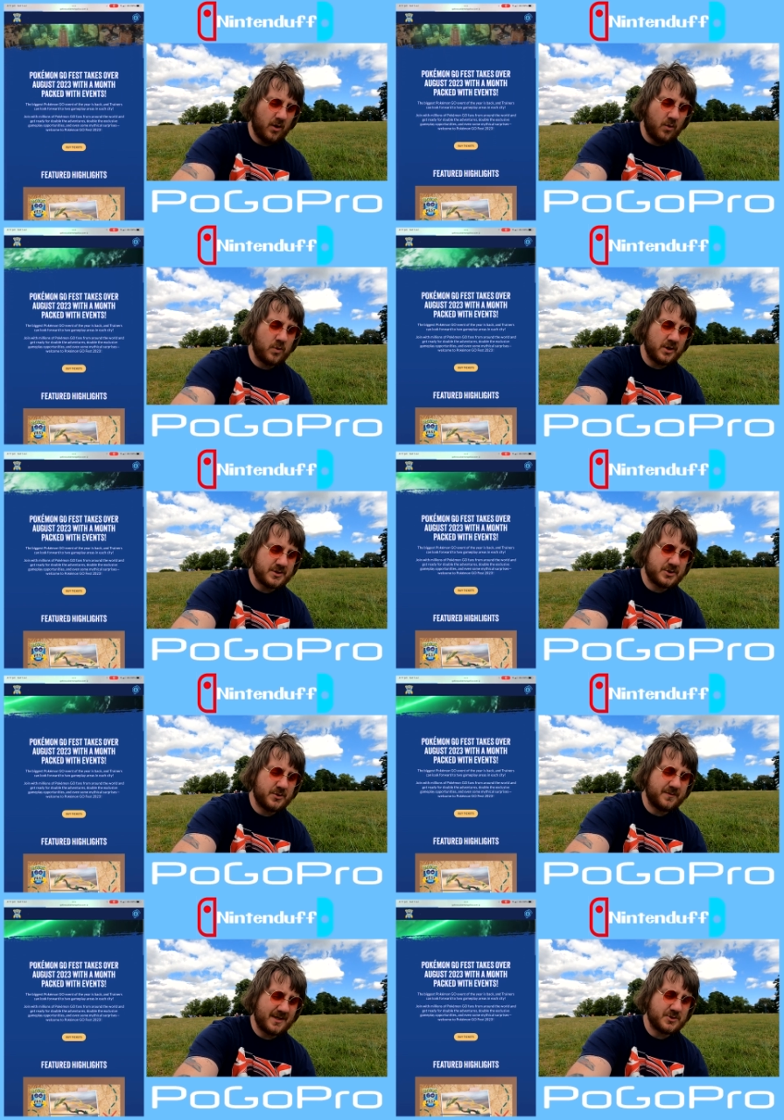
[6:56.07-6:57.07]
August
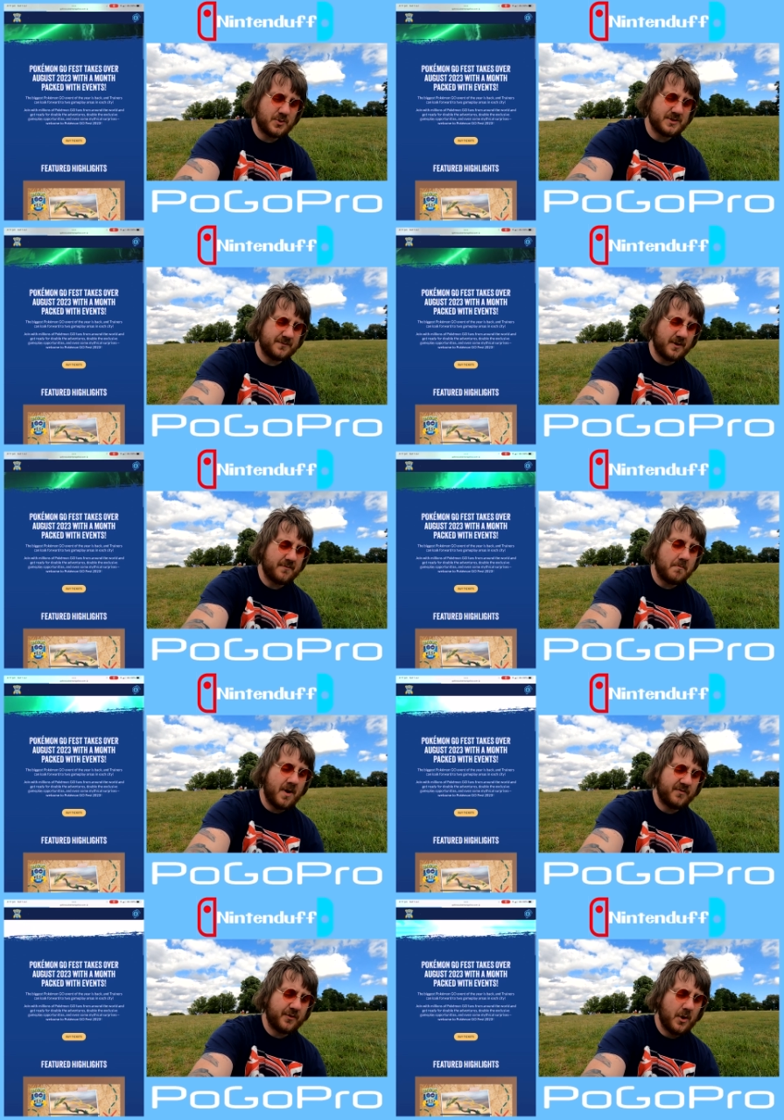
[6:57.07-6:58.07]
2023, the
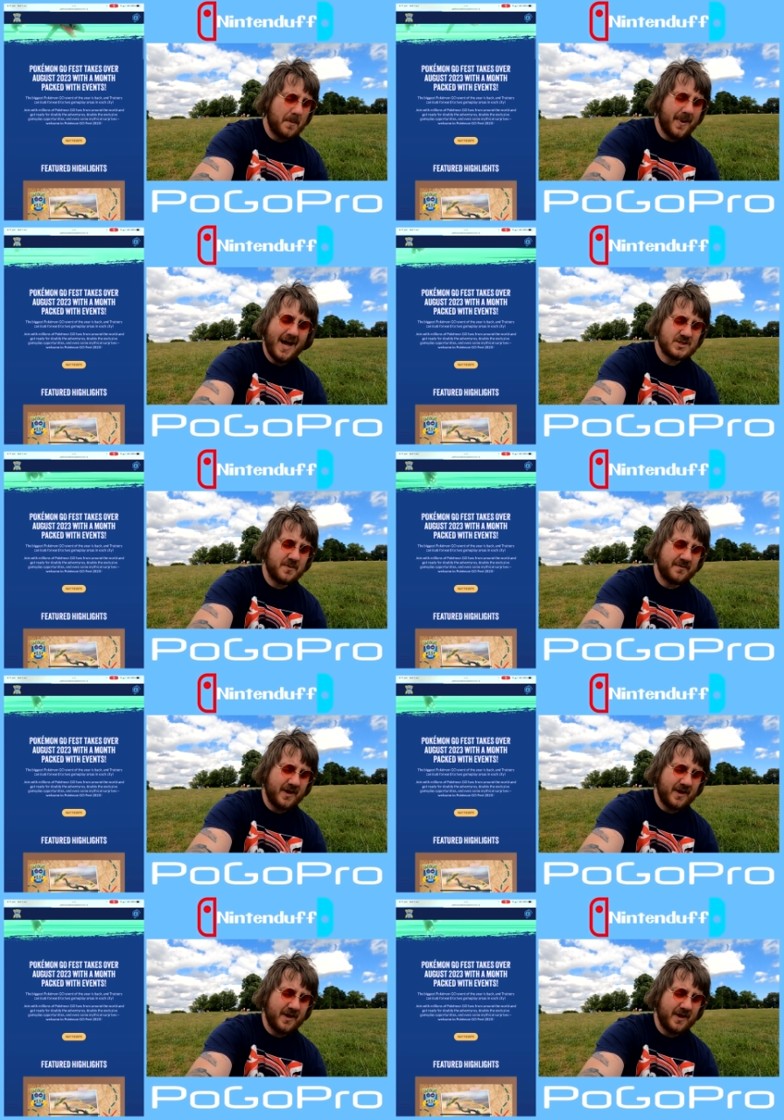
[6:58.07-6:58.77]
month packed with